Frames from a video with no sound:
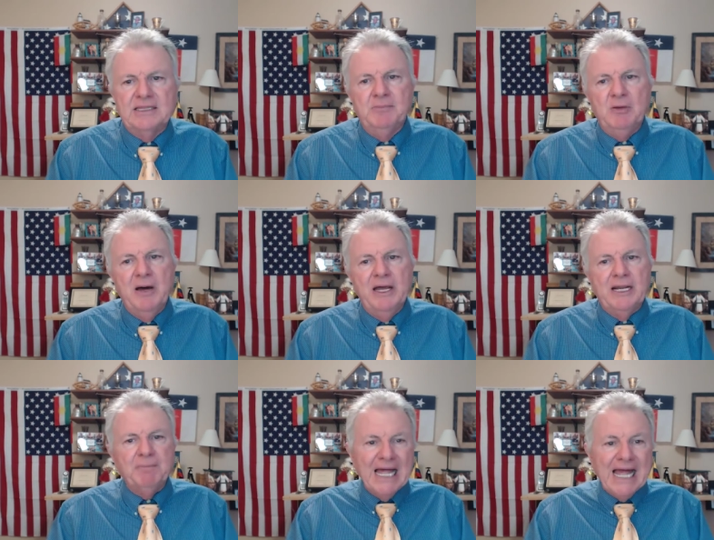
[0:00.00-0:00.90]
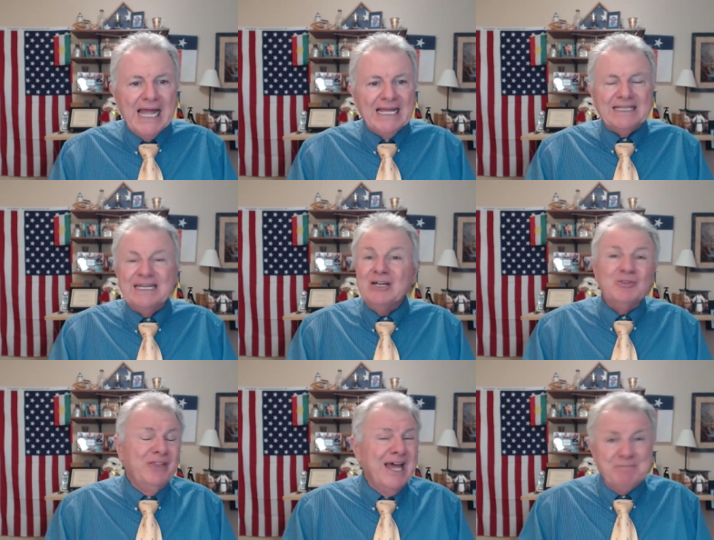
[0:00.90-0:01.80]
bubonic plague. It
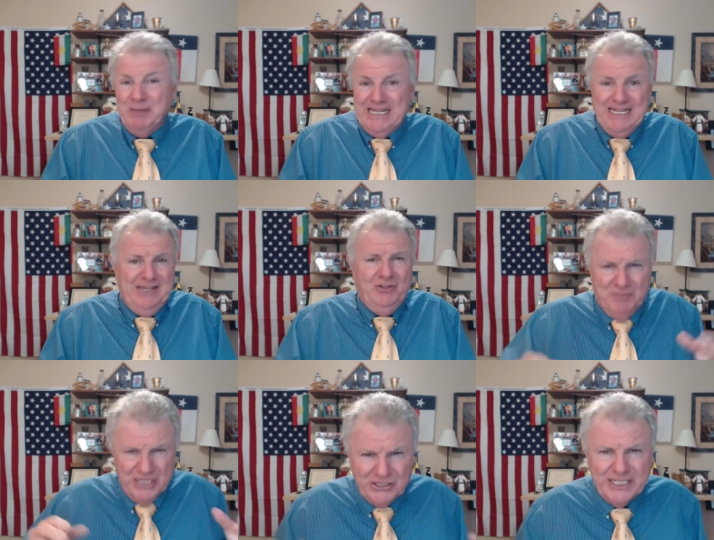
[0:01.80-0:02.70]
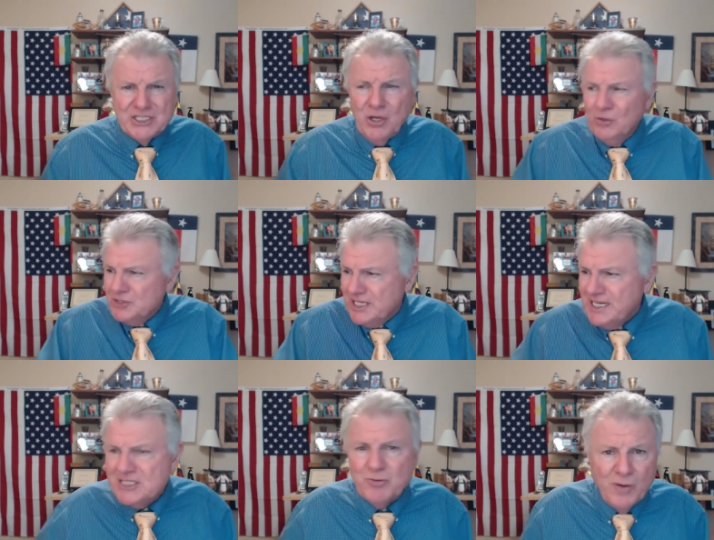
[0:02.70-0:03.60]
killed that plague killed millions. Whole
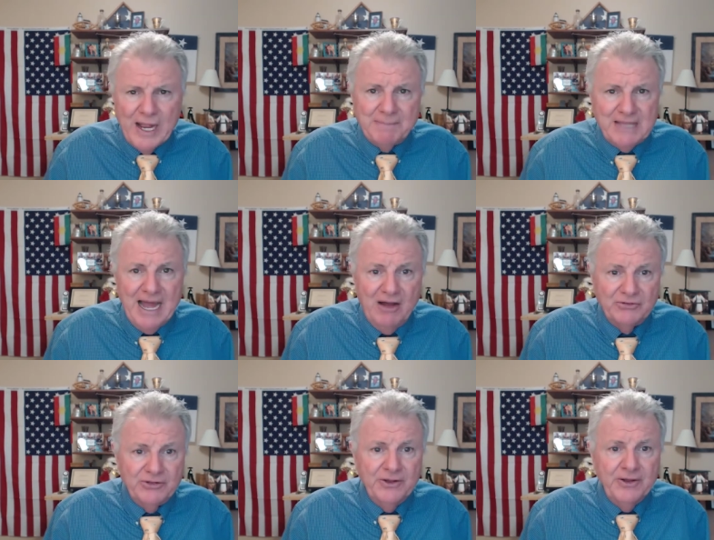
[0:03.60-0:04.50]
cities were wiped out.